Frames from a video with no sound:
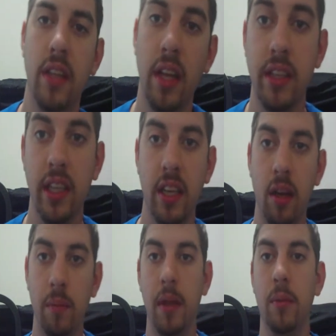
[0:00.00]
Doesn't get
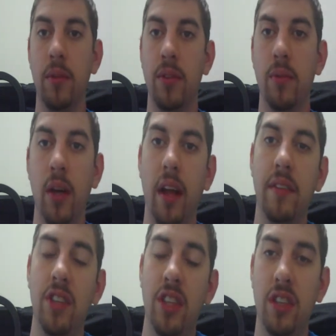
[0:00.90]
on people's,
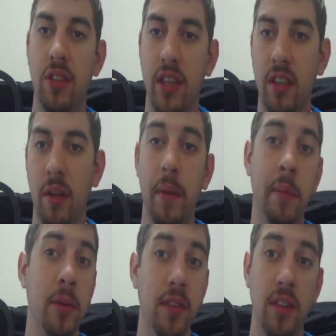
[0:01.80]
she still gets on
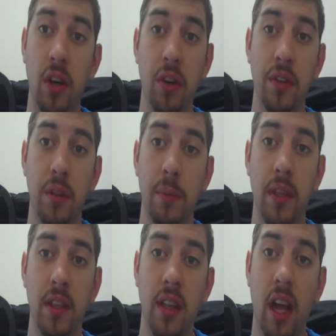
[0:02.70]
people's nerves,
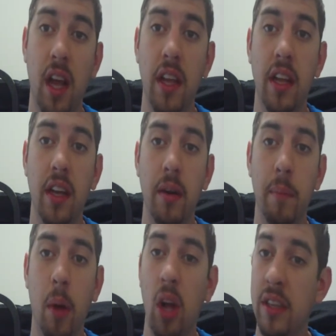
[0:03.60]
but not in a
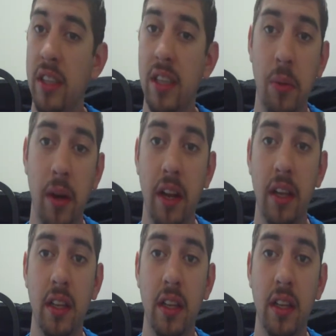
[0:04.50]
bossy way.